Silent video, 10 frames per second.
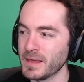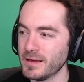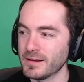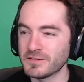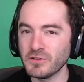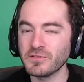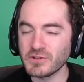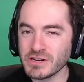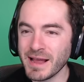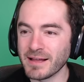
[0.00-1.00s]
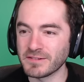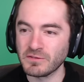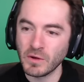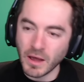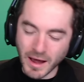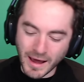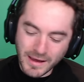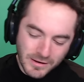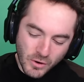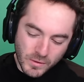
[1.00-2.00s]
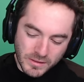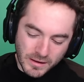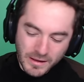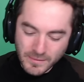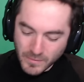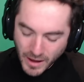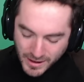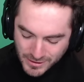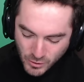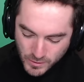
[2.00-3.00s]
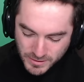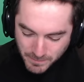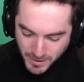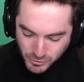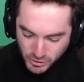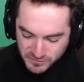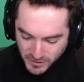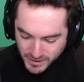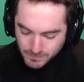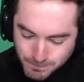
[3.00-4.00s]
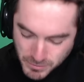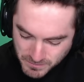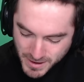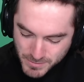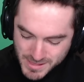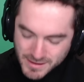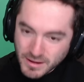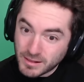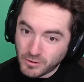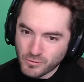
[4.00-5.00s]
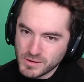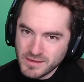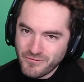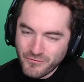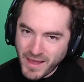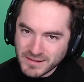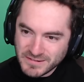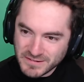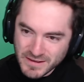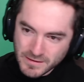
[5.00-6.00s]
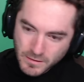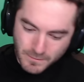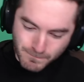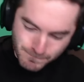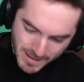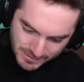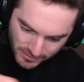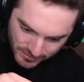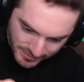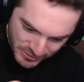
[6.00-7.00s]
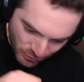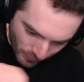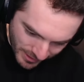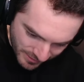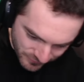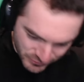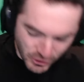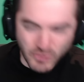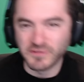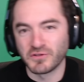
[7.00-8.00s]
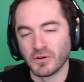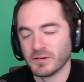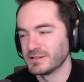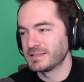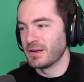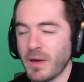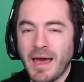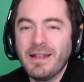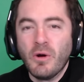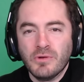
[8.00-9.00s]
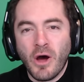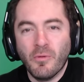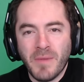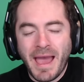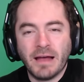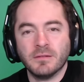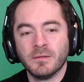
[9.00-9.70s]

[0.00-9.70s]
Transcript: Because there's a chance, I don't know what the pub looks like, but maybe they got like a really fancy metal engraved coaster or something. I don't know, man.